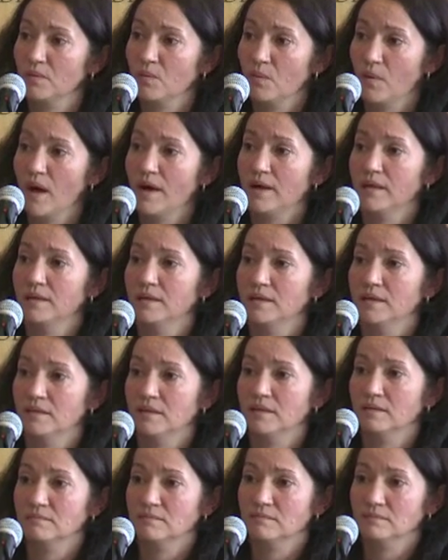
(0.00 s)

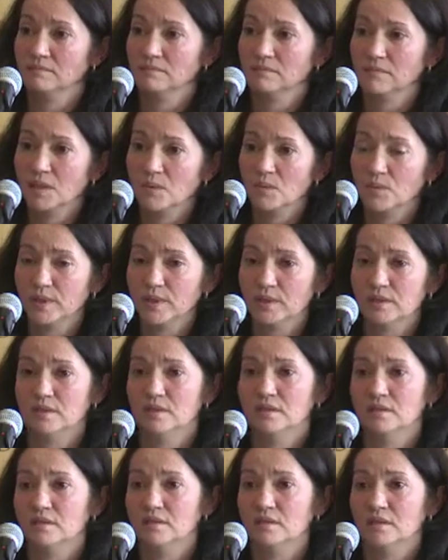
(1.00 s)
Why we
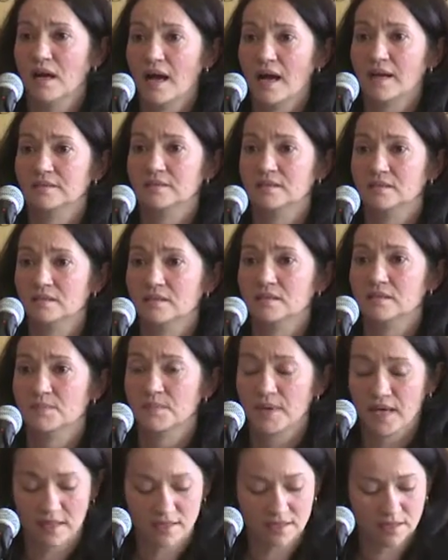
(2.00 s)
had this
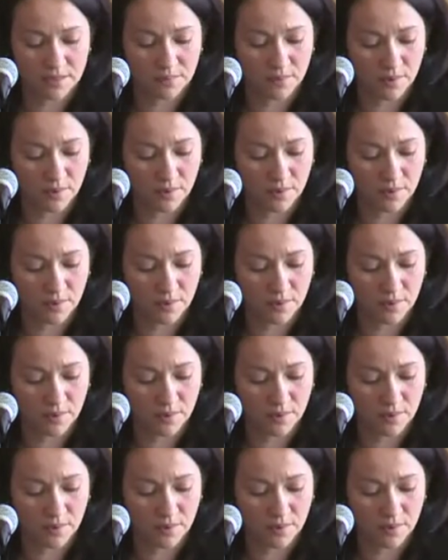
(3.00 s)
Brexit